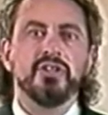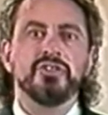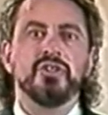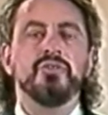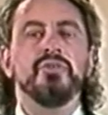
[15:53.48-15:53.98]

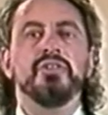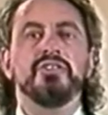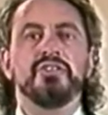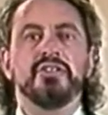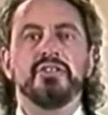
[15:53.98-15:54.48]
So for
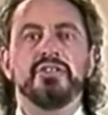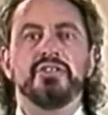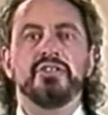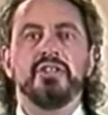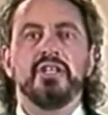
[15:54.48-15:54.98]

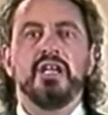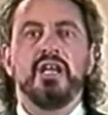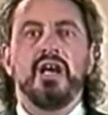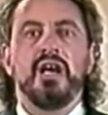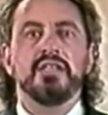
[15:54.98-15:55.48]
instance,
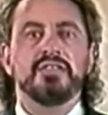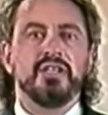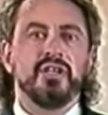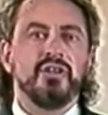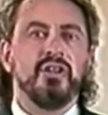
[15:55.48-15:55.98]

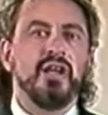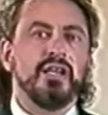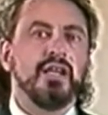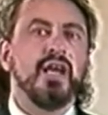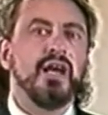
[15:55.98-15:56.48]
asking a
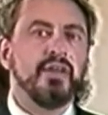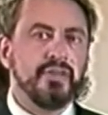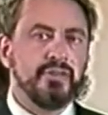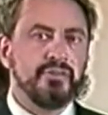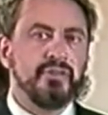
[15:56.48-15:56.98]
client how
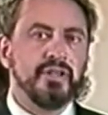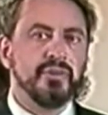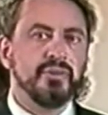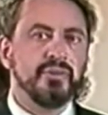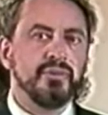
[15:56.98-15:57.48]
they
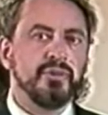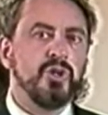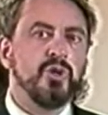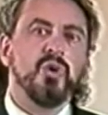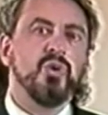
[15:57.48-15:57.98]
feel
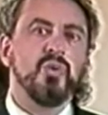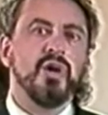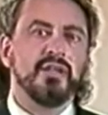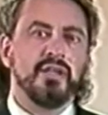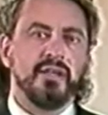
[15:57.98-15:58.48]
or
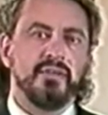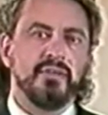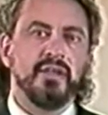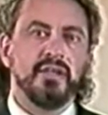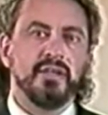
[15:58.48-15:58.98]
what they
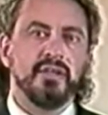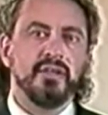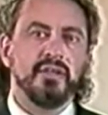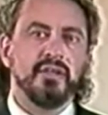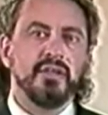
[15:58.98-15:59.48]
think
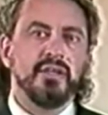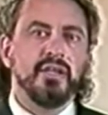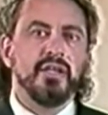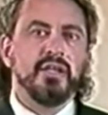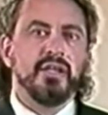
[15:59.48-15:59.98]

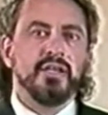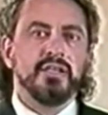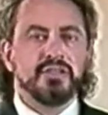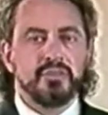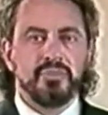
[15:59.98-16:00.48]

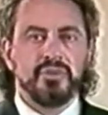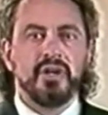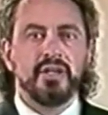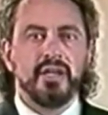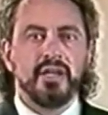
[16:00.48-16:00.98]
is a
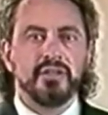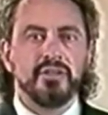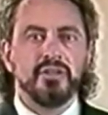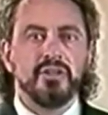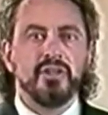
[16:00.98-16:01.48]
product
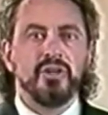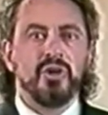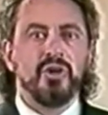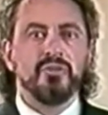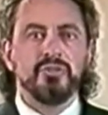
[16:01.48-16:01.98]

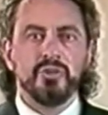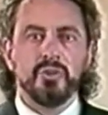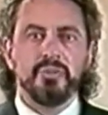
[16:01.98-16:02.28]
of your